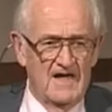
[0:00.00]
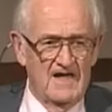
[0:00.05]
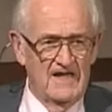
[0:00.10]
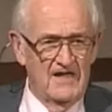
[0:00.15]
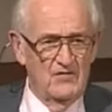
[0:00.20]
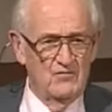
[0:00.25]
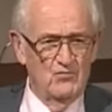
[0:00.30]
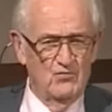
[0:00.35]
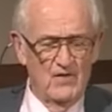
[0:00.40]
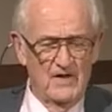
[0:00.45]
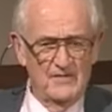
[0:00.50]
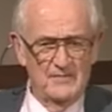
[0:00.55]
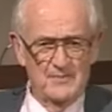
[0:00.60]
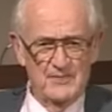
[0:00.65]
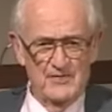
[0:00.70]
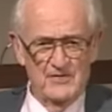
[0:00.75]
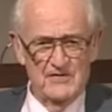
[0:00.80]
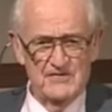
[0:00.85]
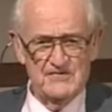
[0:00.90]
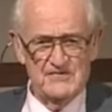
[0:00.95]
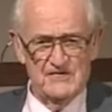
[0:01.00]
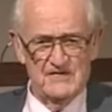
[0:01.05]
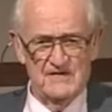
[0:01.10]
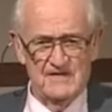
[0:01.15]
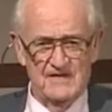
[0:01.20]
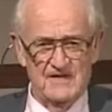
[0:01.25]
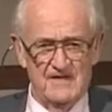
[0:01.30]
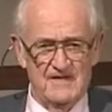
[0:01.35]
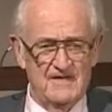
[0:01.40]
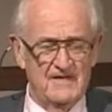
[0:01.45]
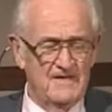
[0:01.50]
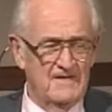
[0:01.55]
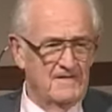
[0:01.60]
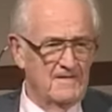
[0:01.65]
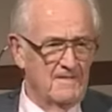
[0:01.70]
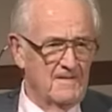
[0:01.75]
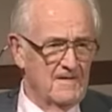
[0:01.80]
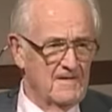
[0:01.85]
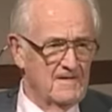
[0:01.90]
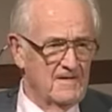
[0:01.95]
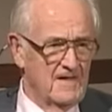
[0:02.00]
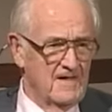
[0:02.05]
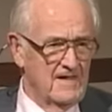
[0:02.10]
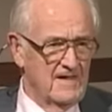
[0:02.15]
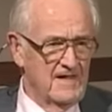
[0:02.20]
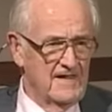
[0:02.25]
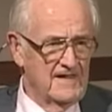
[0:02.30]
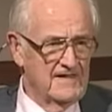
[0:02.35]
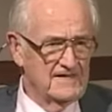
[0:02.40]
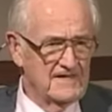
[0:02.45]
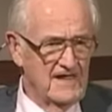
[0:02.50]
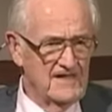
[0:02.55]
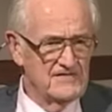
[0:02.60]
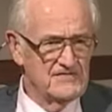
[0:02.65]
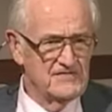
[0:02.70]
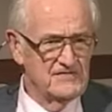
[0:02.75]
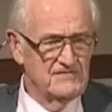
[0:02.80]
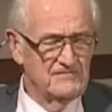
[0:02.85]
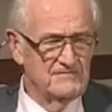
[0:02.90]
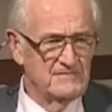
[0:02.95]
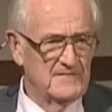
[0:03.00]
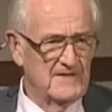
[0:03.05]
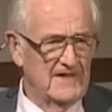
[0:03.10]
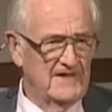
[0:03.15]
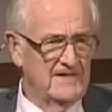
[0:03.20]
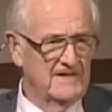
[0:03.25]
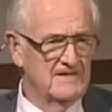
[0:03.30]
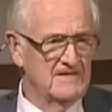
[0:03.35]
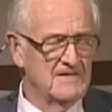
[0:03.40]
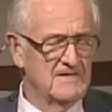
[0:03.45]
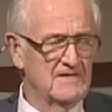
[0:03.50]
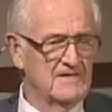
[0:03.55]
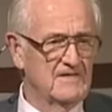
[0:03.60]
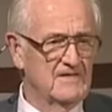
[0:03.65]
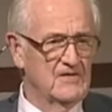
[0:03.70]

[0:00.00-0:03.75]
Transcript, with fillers: I had one person, a cousin of mine,